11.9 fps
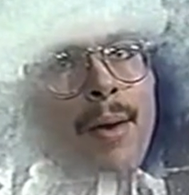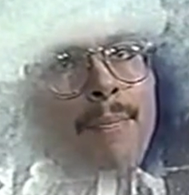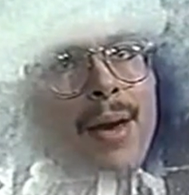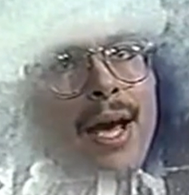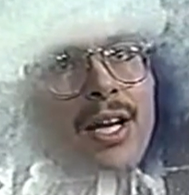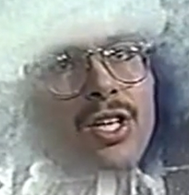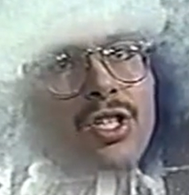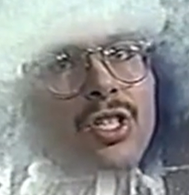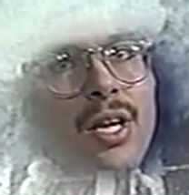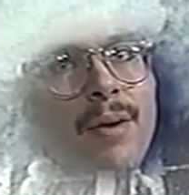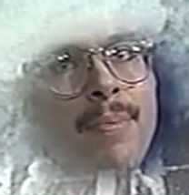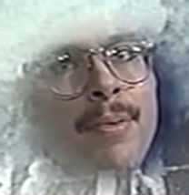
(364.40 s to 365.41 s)
abandoned
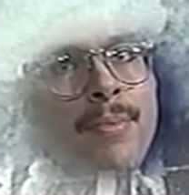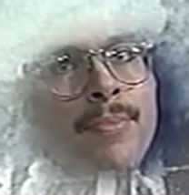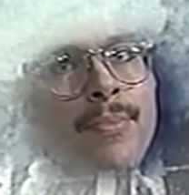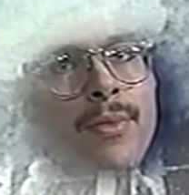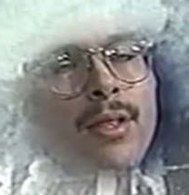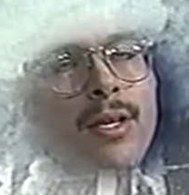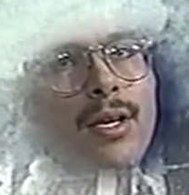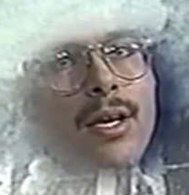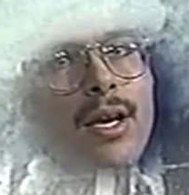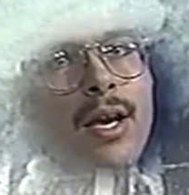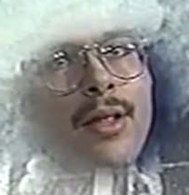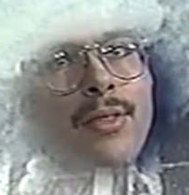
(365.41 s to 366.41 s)
ship,
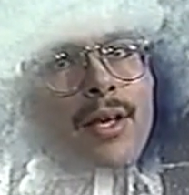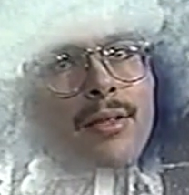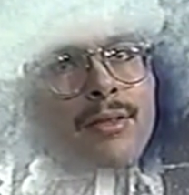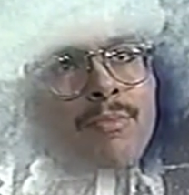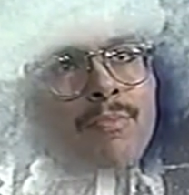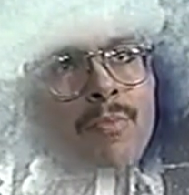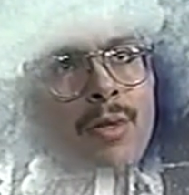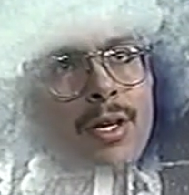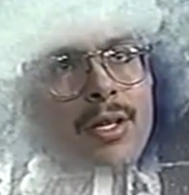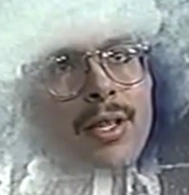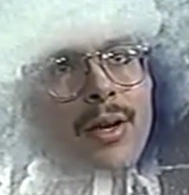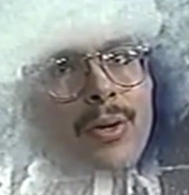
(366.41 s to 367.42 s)
and then
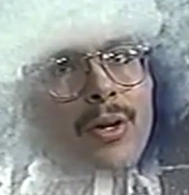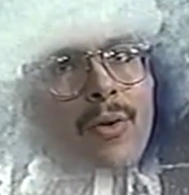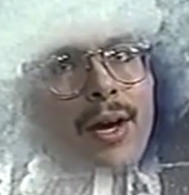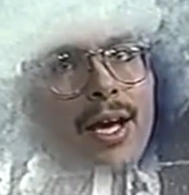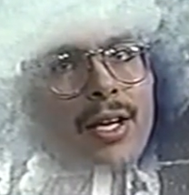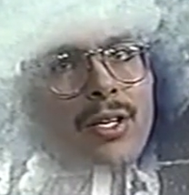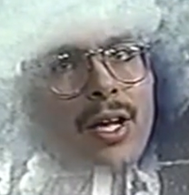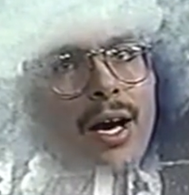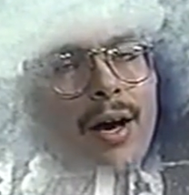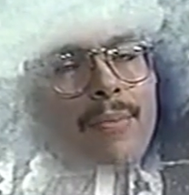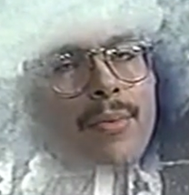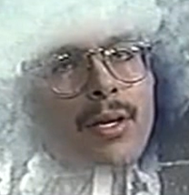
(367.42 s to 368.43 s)
they would go ahead and
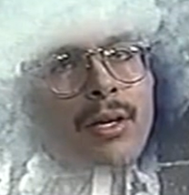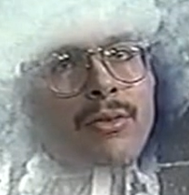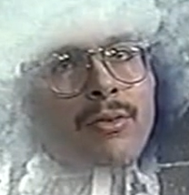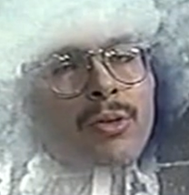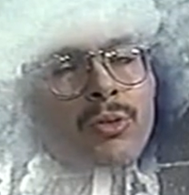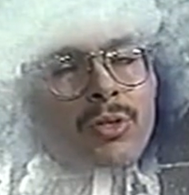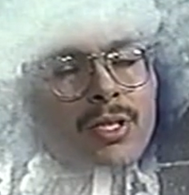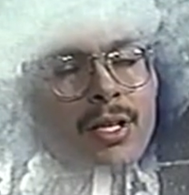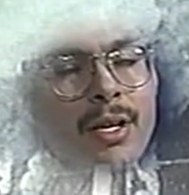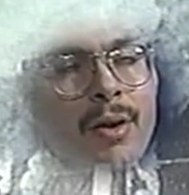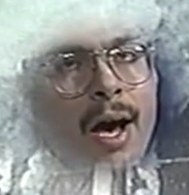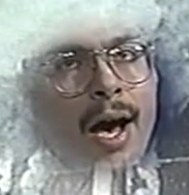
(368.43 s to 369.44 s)
either use
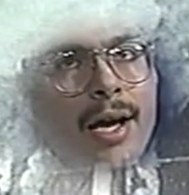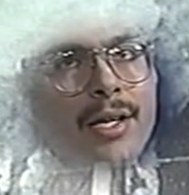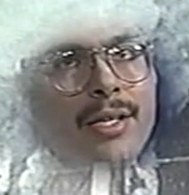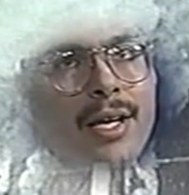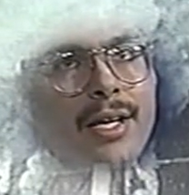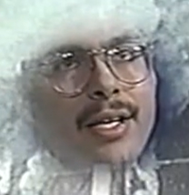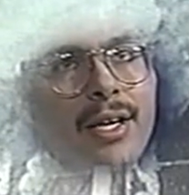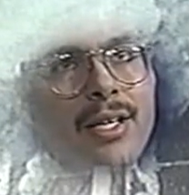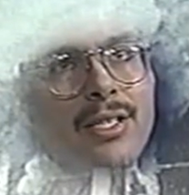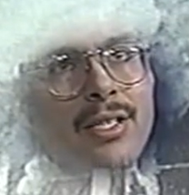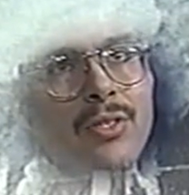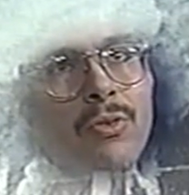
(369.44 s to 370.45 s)
deck
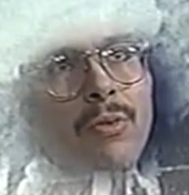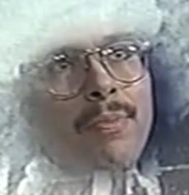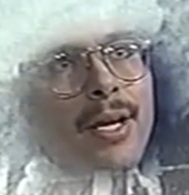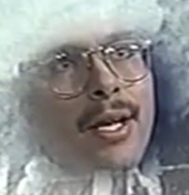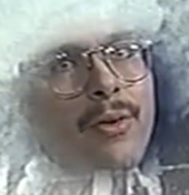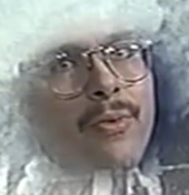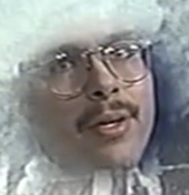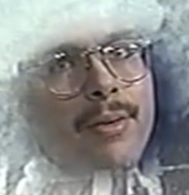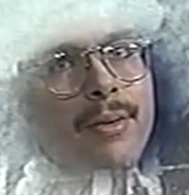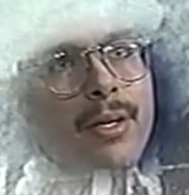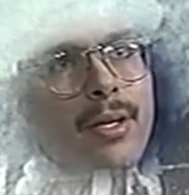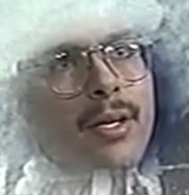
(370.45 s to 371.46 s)
guns and torpedo it.